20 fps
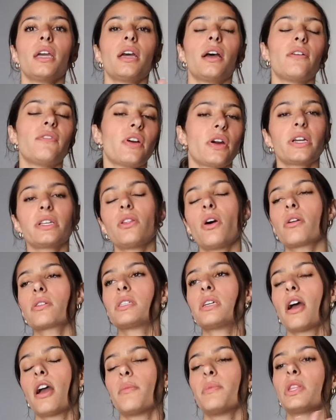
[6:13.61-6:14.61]
a very long
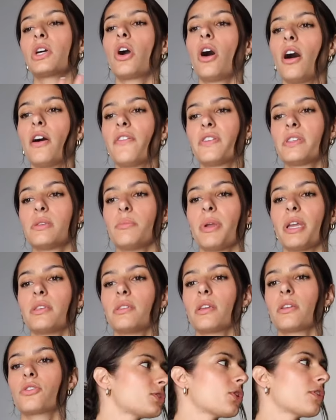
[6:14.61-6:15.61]
time and the coffee's
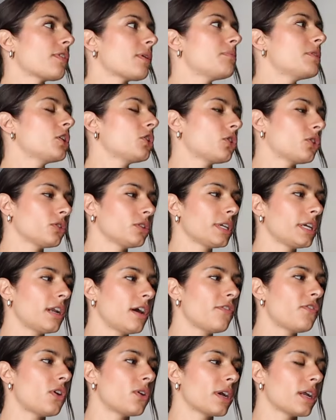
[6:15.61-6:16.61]
amazing. So if I'm there early
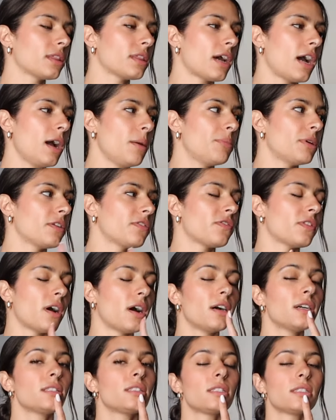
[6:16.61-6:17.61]
enough, I'll get that. But if
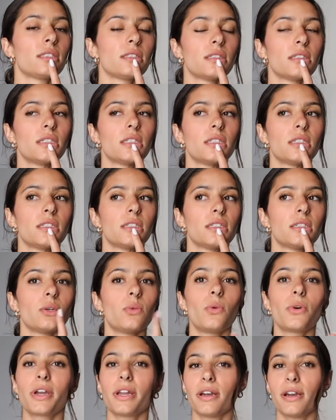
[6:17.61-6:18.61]
not,
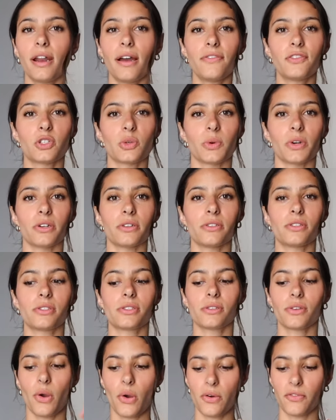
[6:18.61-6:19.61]
we'll get it
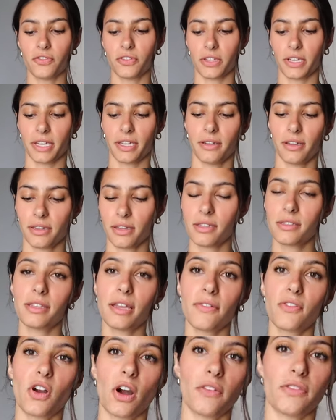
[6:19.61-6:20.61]
afterwards, hopefully. Unless they
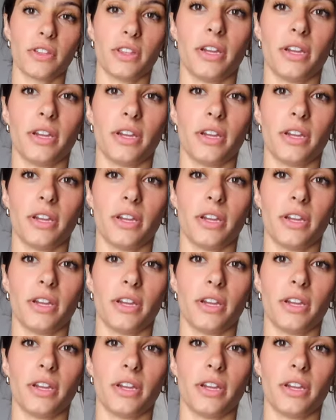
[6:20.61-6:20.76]
have coffee